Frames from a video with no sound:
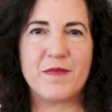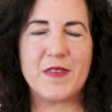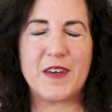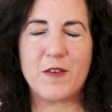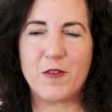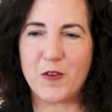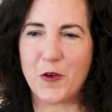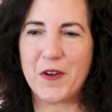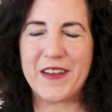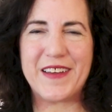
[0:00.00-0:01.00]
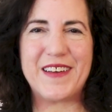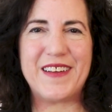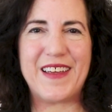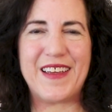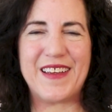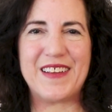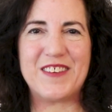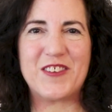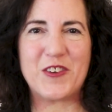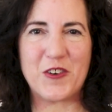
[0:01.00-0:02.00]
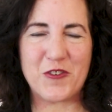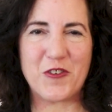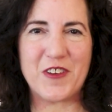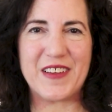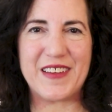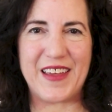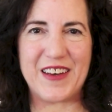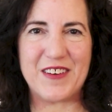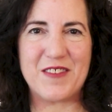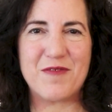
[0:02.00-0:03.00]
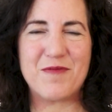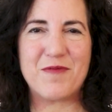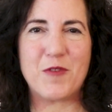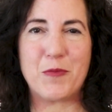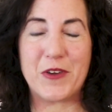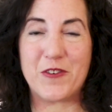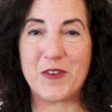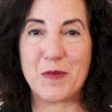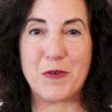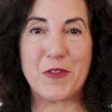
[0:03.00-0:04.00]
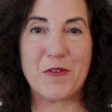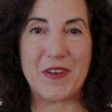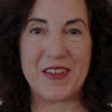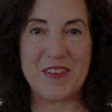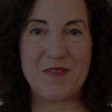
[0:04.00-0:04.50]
And now go ahead and start drawing again for picture number 3.